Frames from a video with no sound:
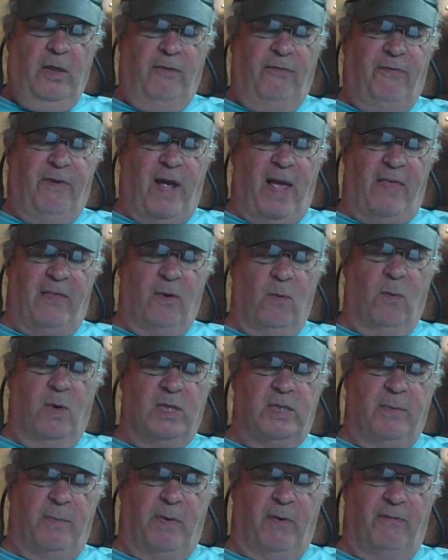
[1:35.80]
The father
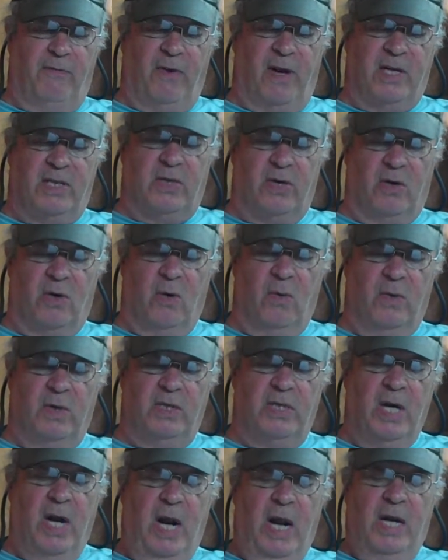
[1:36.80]
was a professor who
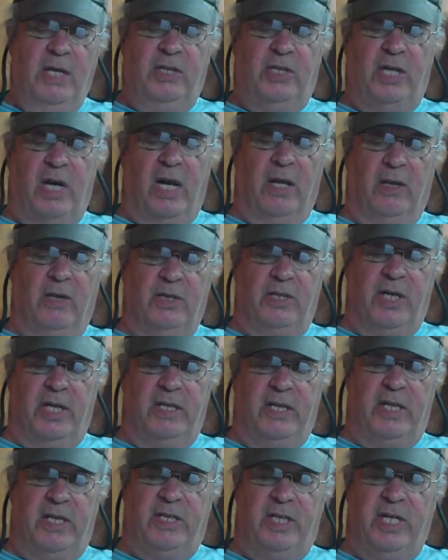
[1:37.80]
was
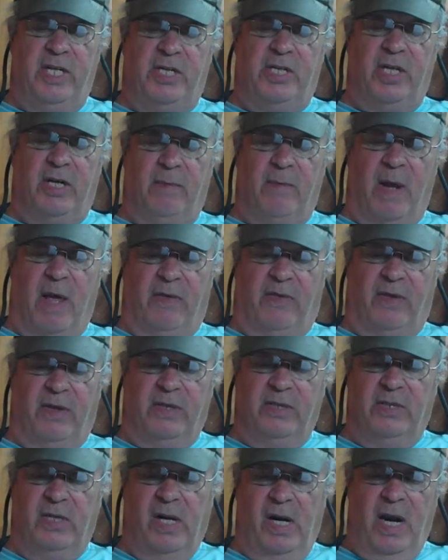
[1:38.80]
challenging the teaching
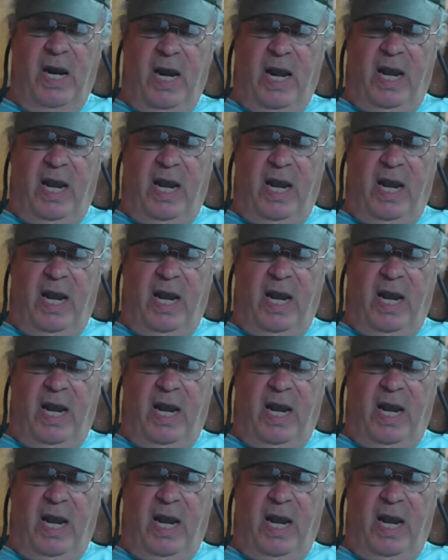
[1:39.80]
methods